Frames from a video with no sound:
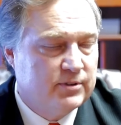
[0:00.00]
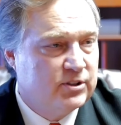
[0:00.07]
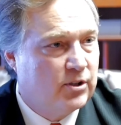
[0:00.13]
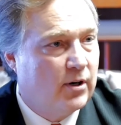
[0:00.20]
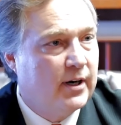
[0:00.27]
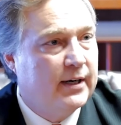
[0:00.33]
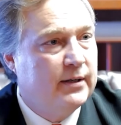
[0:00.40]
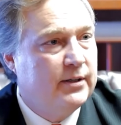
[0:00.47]

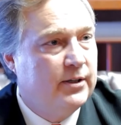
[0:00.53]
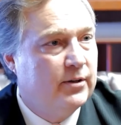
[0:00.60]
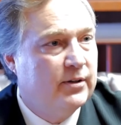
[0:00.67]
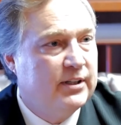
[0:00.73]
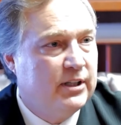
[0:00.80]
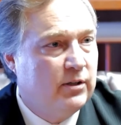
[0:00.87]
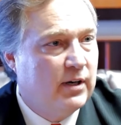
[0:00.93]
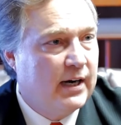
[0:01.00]
sorry, you're
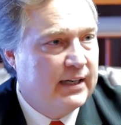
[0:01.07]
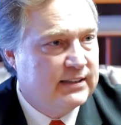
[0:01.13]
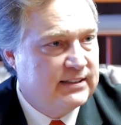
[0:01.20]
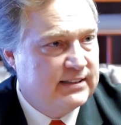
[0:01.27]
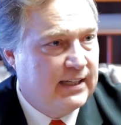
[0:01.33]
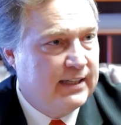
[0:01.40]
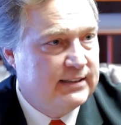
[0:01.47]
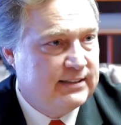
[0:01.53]
in the United
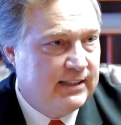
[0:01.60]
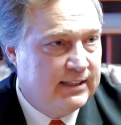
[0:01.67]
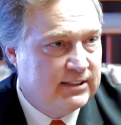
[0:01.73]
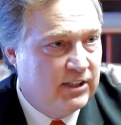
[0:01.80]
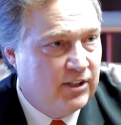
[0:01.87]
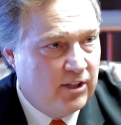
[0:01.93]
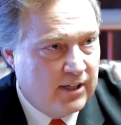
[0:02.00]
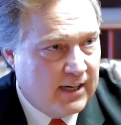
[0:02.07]
States, he's
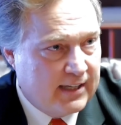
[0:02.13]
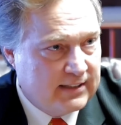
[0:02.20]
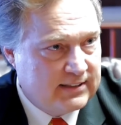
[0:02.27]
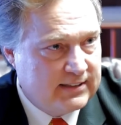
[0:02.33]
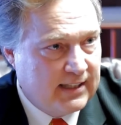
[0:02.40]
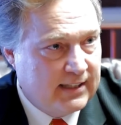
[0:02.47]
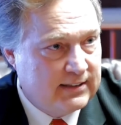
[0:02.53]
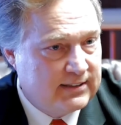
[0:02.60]
in the United
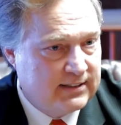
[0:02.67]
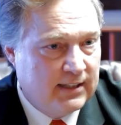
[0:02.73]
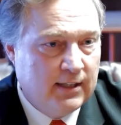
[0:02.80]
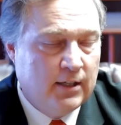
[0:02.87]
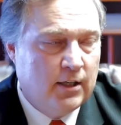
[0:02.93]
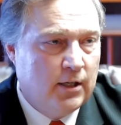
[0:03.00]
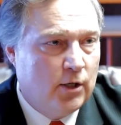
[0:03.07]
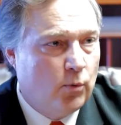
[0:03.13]
States,
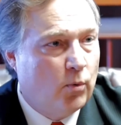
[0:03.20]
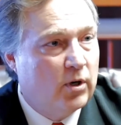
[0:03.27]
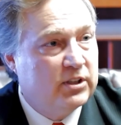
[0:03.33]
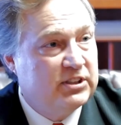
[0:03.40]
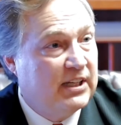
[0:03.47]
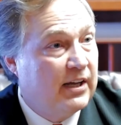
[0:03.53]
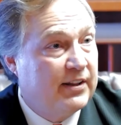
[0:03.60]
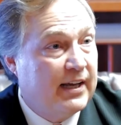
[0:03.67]
we're a
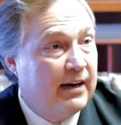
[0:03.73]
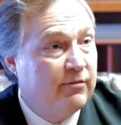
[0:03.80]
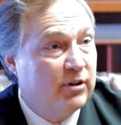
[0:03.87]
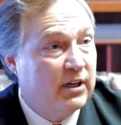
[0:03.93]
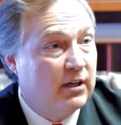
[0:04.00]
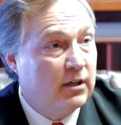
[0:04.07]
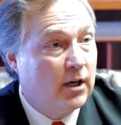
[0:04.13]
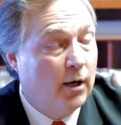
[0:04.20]
South
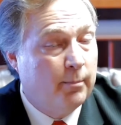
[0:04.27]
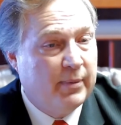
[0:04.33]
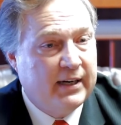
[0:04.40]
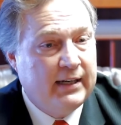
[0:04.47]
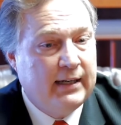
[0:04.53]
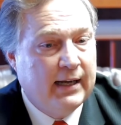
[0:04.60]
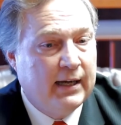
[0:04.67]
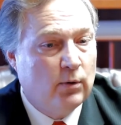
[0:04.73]
African
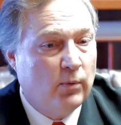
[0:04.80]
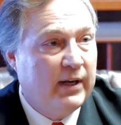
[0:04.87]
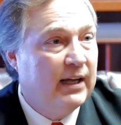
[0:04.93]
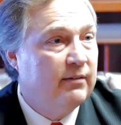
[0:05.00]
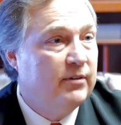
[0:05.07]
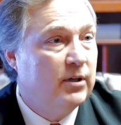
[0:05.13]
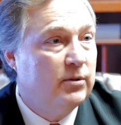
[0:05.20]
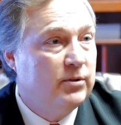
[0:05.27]
company, and you
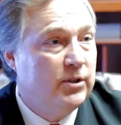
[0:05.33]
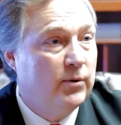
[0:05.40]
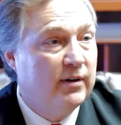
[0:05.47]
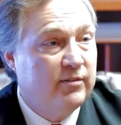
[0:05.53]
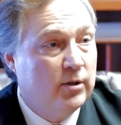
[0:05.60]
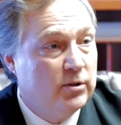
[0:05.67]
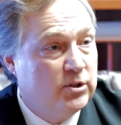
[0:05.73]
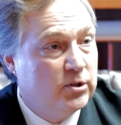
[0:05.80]

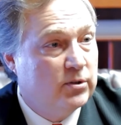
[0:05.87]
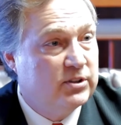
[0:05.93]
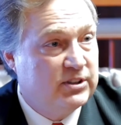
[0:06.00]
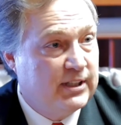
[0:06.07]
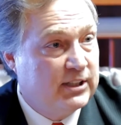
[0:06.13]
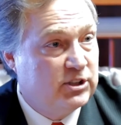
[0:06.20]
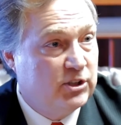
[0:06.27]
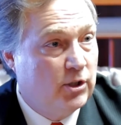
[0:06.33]
have no
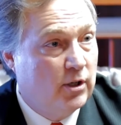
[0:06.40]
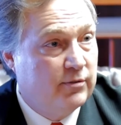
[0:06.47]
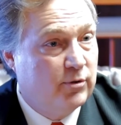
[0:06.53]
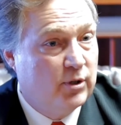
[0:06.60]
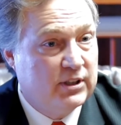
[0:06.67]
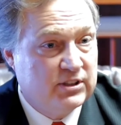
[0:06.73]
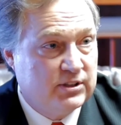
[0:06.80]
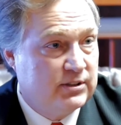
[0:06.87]
jurisdiction
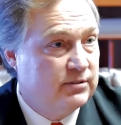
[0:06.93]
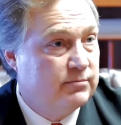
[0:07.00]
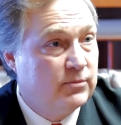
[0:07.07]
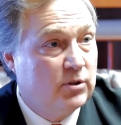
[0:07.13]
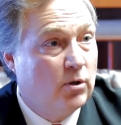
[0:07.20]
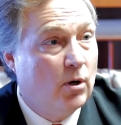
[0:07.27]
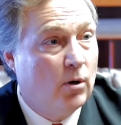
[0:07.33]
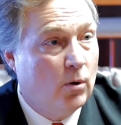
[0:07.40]
over us,
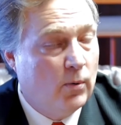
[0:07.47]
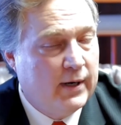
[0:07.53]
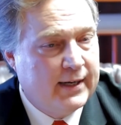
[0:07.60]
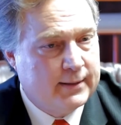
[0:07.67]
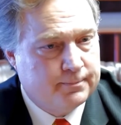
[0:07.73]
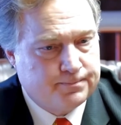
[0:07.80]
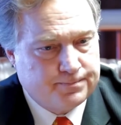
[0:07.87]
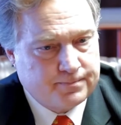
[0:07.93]
go
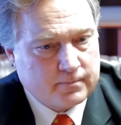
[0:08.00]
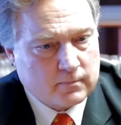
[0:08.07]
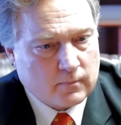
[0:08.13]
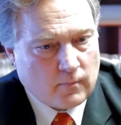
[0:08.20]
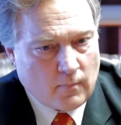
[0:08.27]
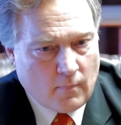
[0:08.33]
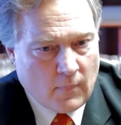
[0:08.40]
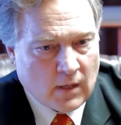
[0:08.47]
away.
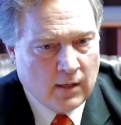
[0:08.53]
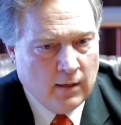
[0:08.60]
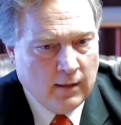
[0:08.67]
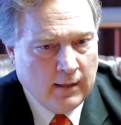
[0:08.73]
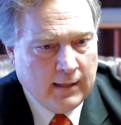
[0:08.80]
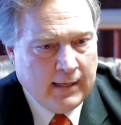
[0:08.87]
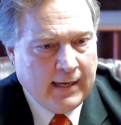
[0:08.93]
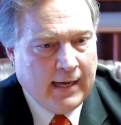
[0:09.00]

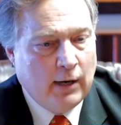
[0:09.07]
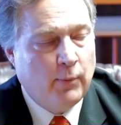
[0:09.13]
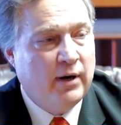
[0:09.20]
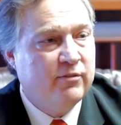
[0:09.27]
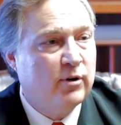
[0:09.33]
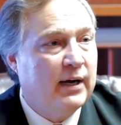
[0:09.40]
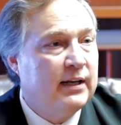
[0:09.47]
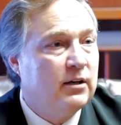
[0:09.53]

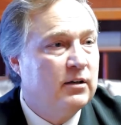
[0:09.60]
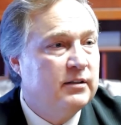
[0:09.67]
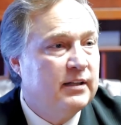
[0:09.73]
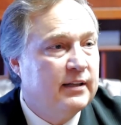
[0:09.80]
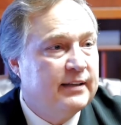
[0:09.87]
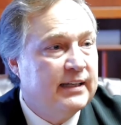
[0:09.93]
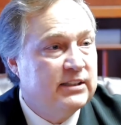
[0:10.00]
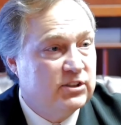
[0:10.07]
However, I learned
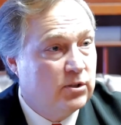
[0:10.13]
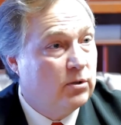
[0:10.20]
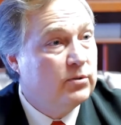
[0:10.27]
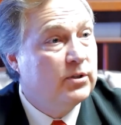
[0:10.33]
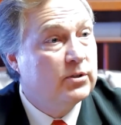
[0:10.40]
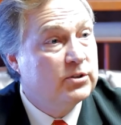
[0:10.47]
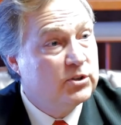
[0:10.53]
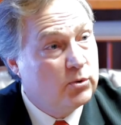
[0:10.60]
that they
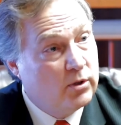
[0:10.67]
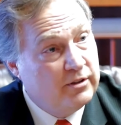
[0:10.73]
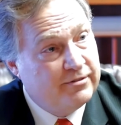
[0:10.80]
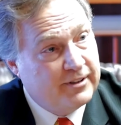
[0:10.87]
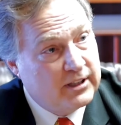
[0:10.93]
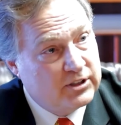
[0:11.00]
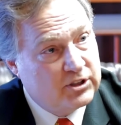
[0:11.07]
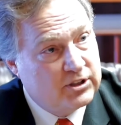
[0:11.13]
sold their
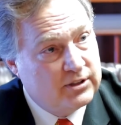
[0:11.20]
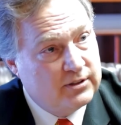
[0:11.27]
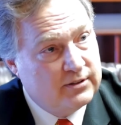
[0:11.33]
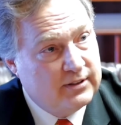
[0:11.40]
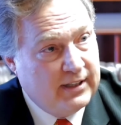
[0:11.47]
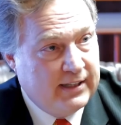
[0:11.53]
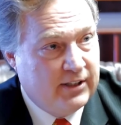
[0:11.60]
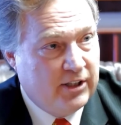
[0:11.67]
swordfish
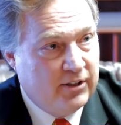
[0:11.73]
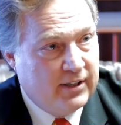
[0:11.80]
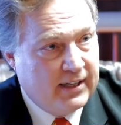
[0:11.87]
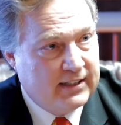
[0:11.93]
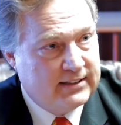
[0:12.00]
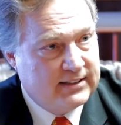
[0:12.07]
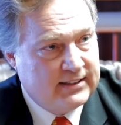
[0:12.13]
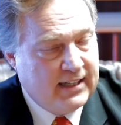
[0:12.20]
in the
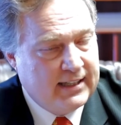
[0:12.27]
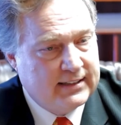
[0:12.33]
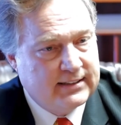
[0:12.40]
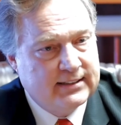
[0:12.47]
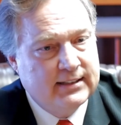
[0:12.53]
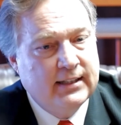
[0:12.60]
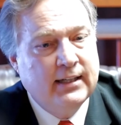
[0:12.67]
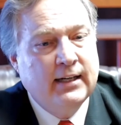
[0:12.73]
United States.